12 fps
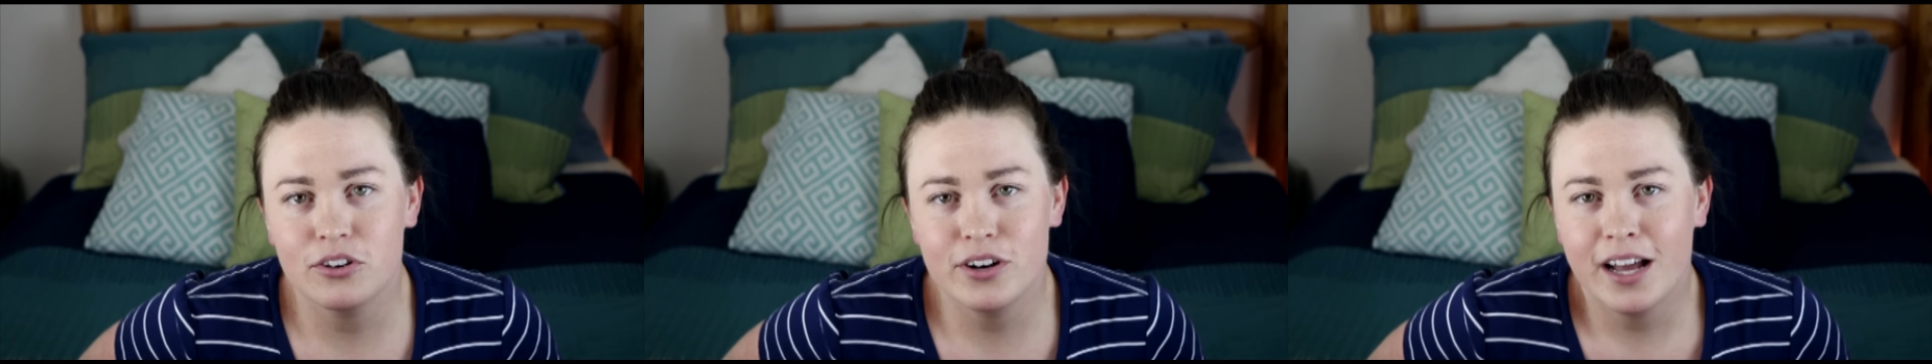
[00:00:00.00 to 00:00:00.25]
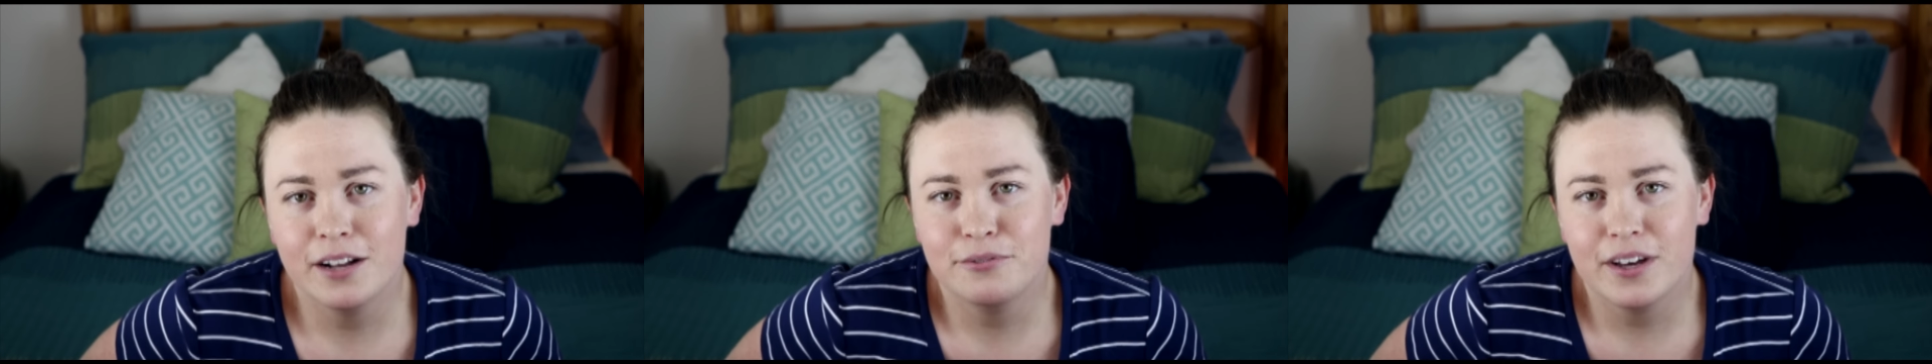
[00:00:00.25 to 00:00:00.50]
They're
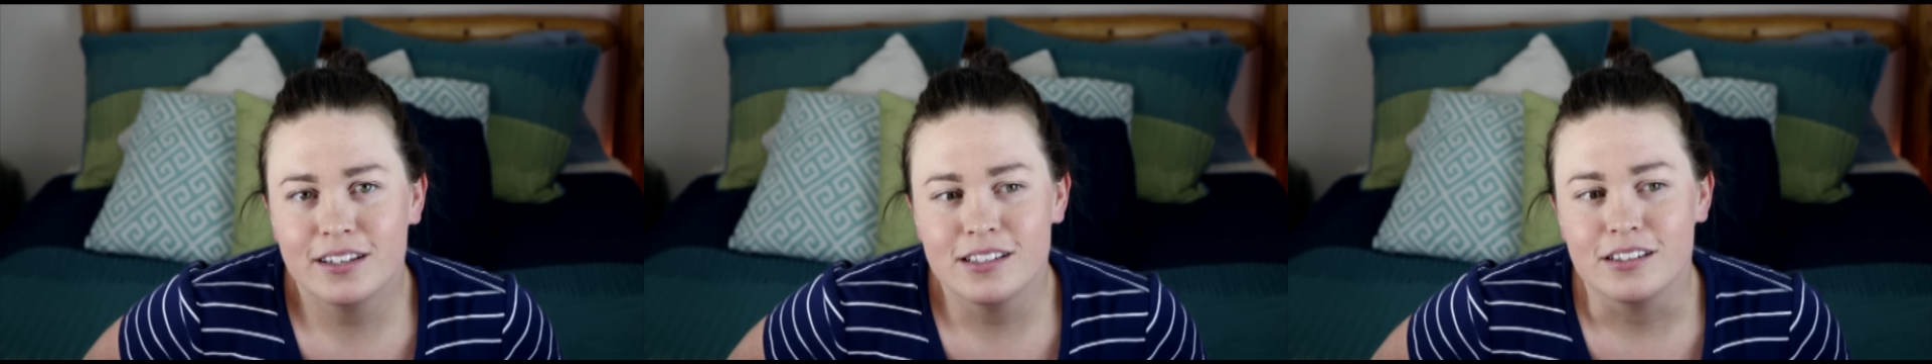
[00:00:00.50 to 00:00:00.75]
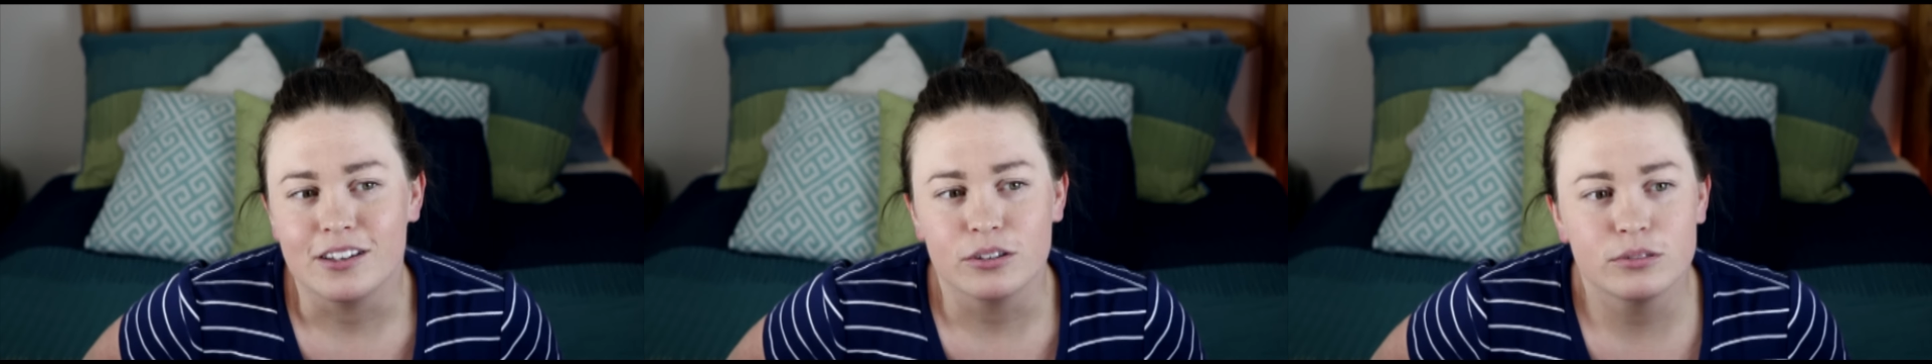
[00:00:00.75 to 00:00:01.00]
not
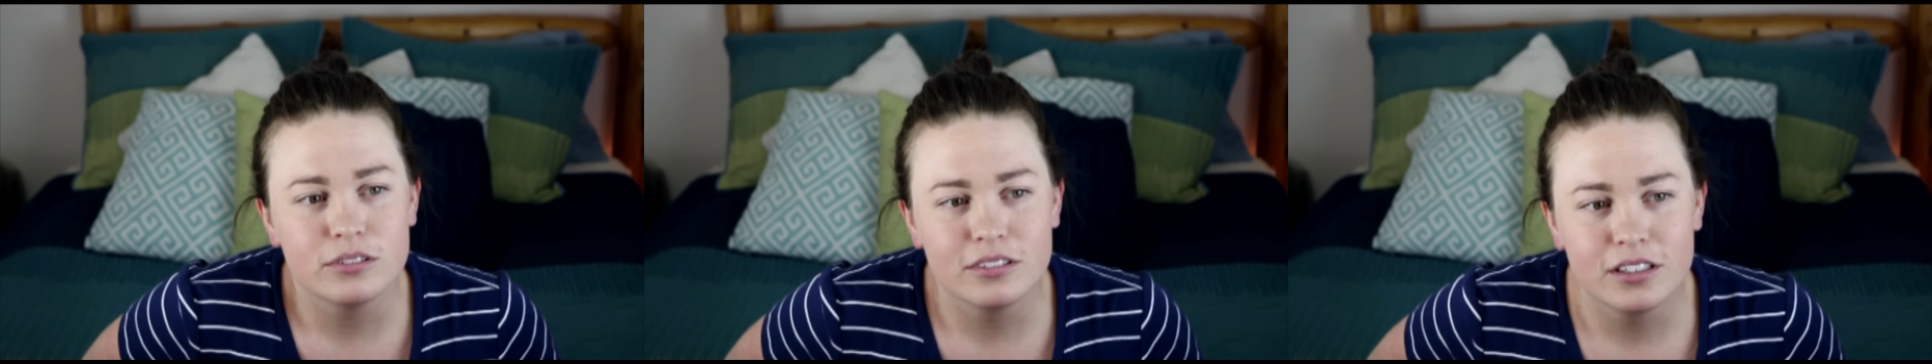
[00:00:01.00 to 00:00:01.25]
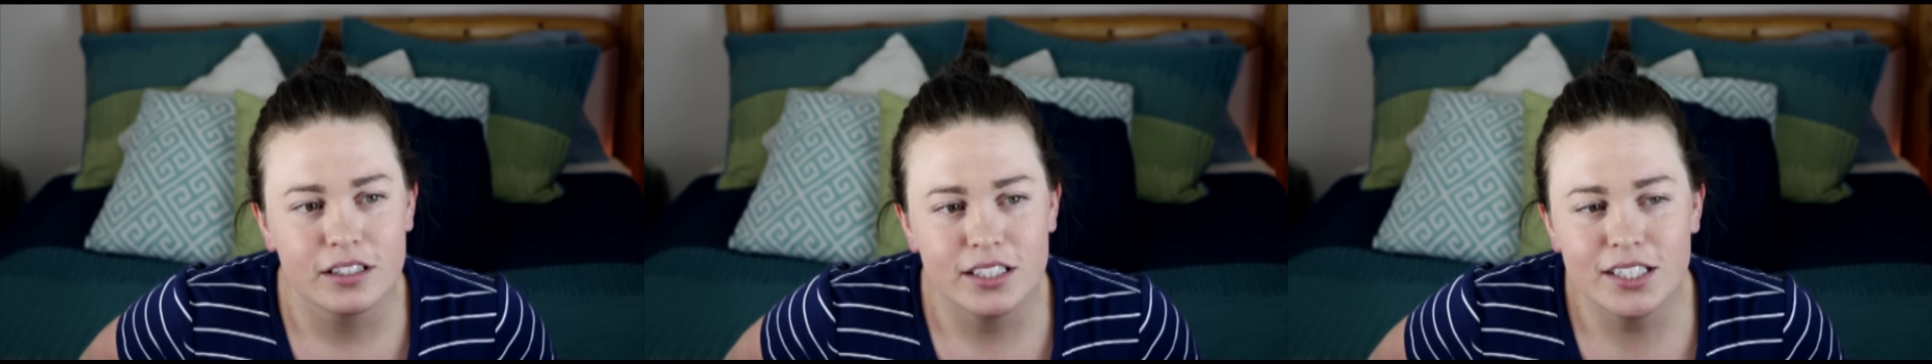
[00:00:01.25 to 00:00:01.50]
affecting you.
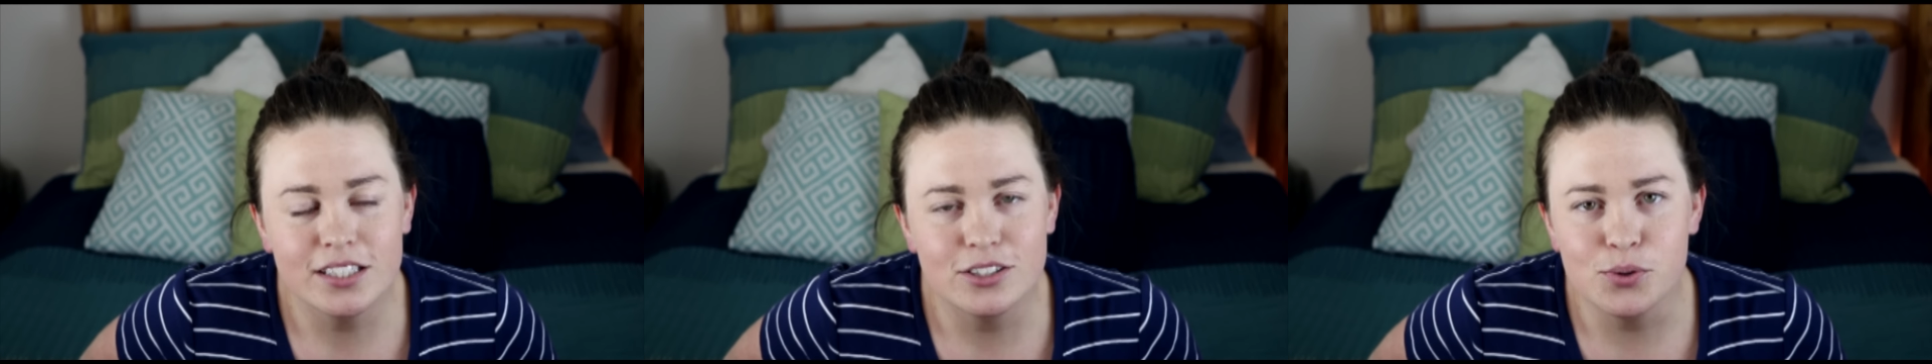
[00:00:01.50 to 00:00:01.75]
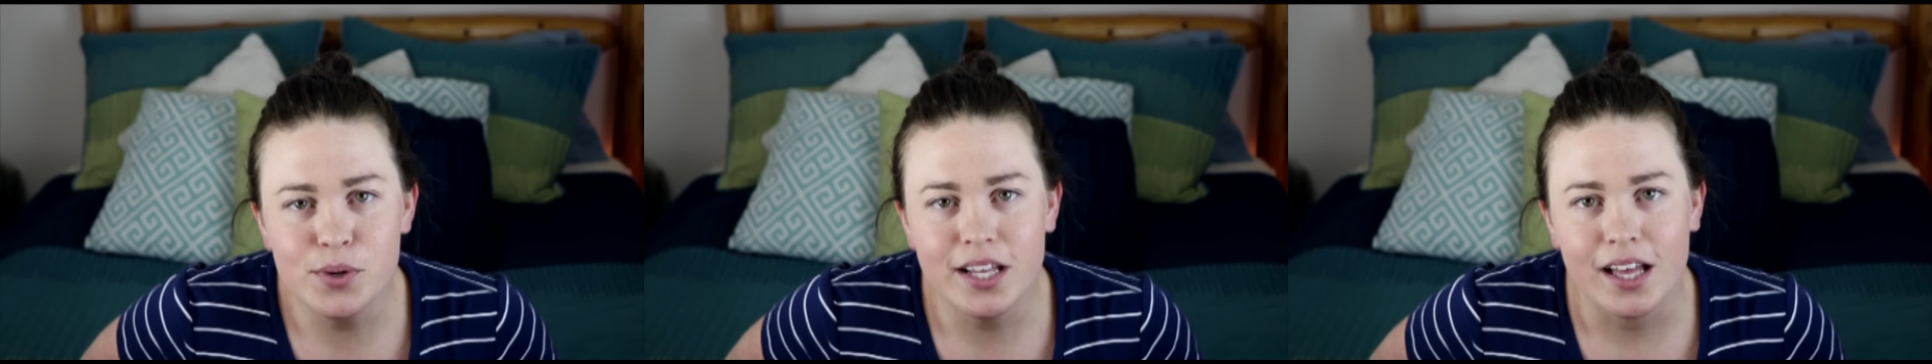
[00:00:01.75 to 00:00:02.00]
They're not
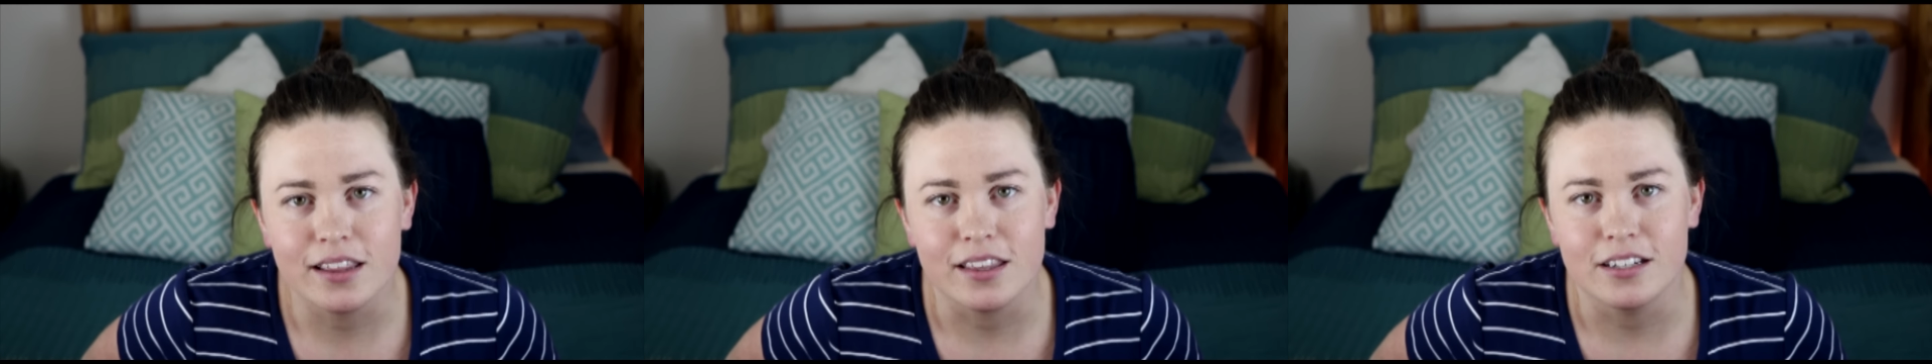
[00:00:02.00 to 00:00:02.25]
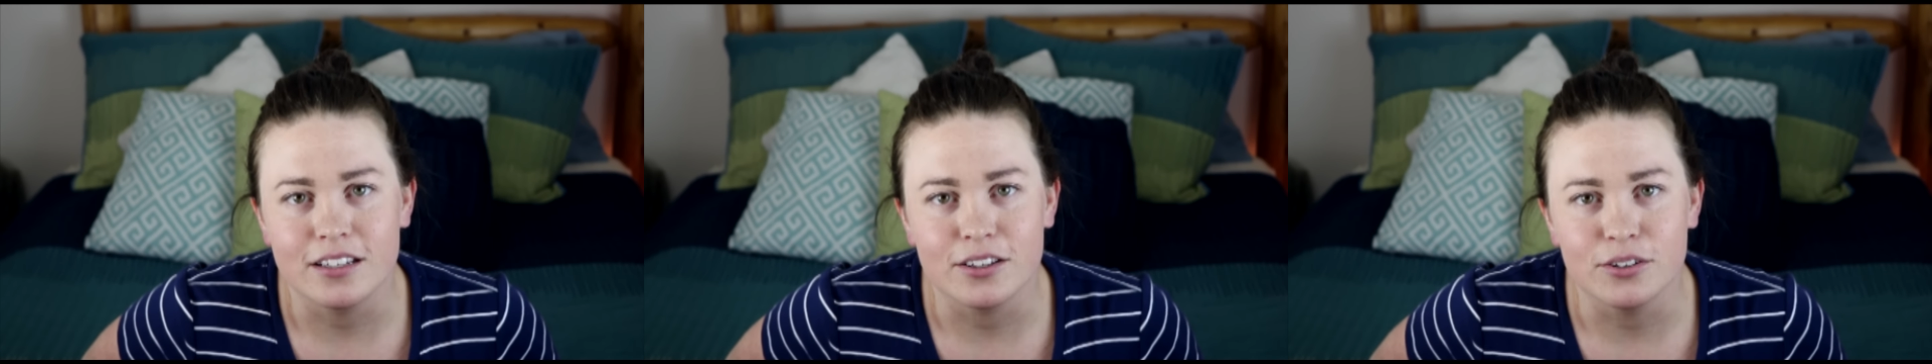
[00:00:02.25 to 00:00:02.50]
doing
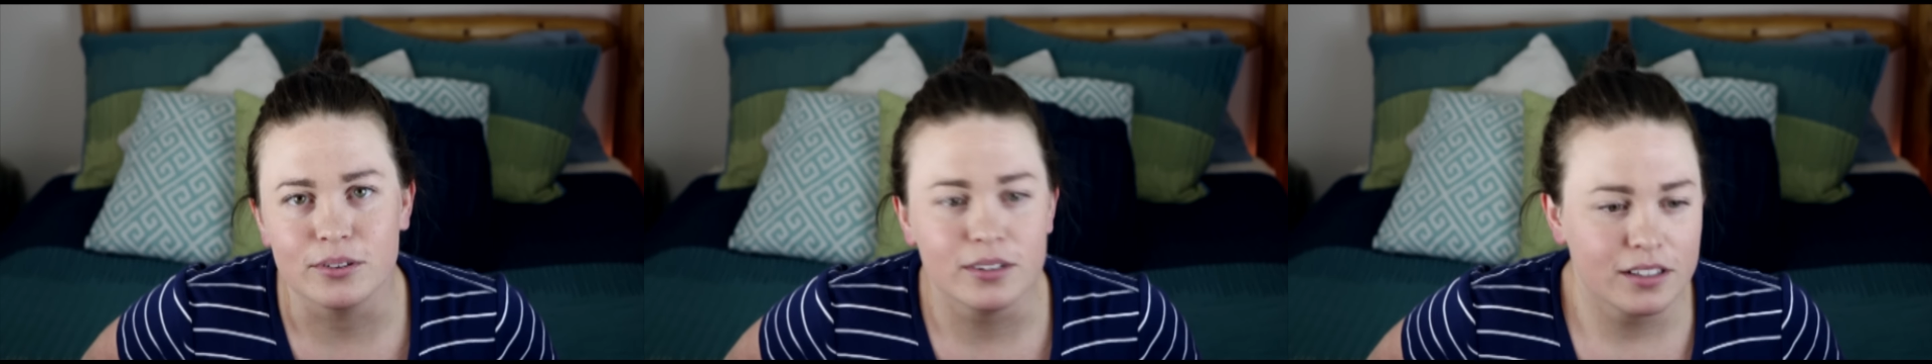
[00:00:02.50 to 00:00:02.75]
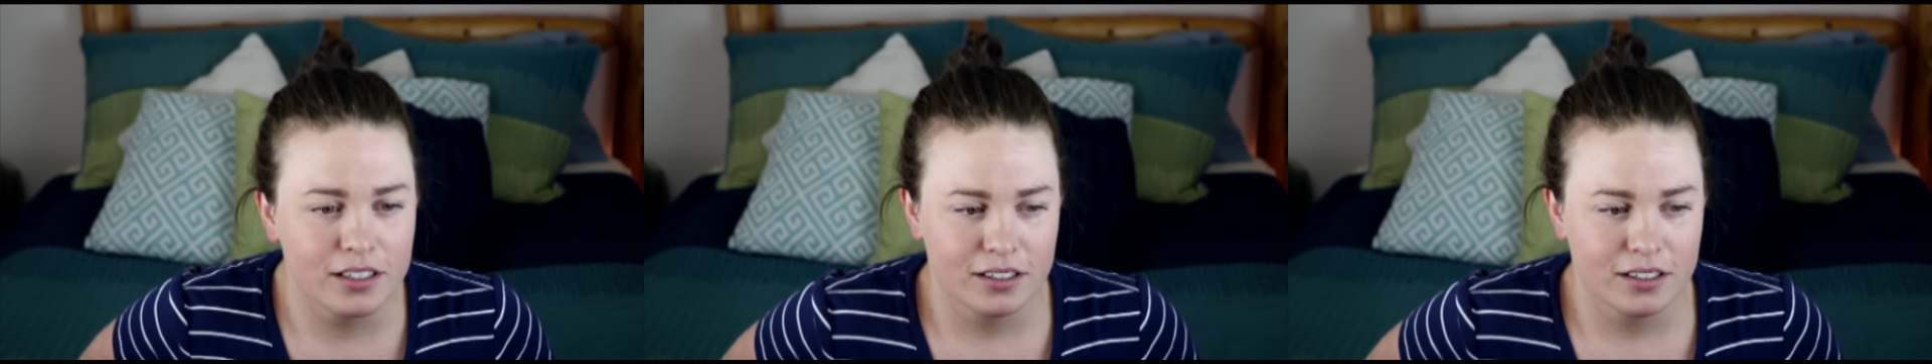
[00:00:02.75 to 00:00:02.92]
anything to you.